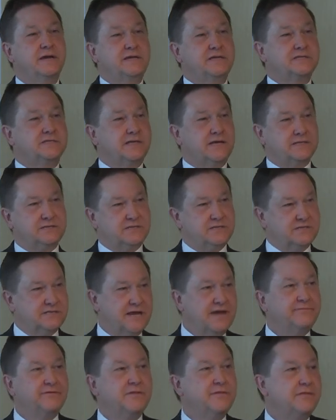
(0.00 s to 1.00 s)
is that
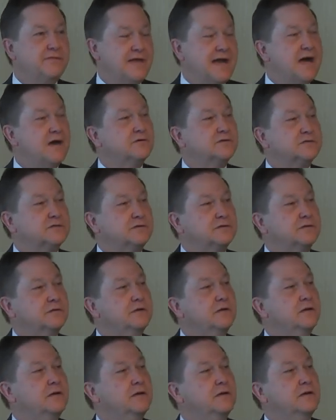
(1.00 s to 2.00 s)
7,000